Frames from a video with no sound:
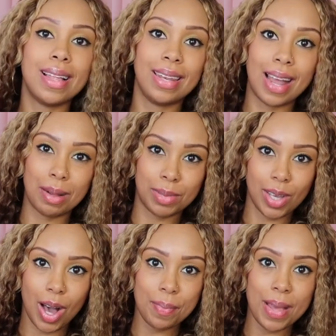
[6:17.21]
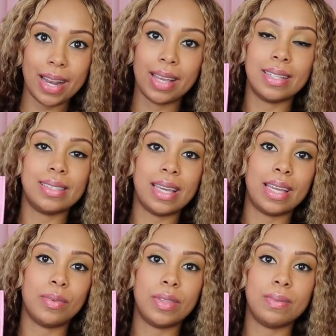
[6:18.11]
laptop and I can take
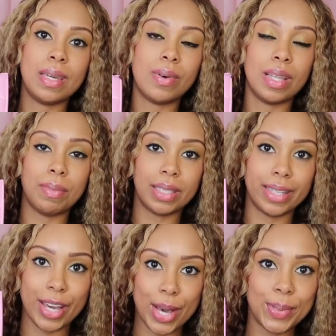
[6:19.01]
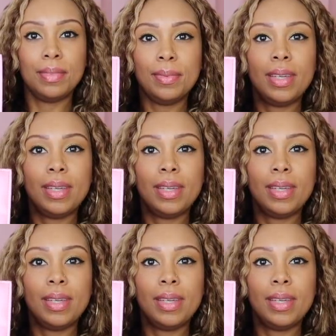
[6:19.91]
it with me while I'm on the go.